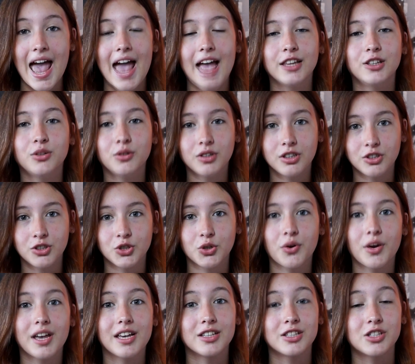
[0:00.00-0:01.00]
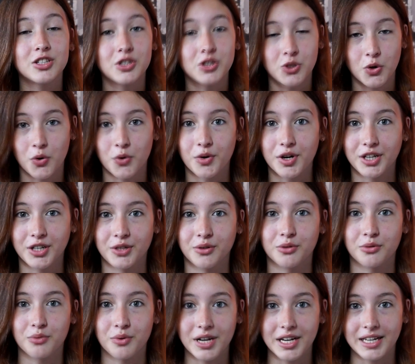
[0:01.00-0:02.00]
and you enjoy a story
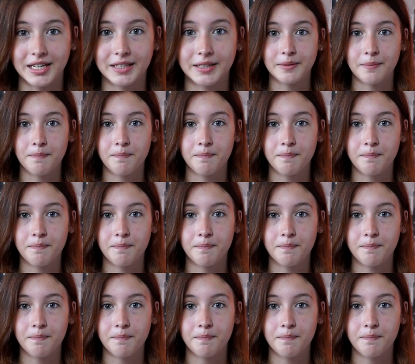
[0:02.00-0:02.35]
you read.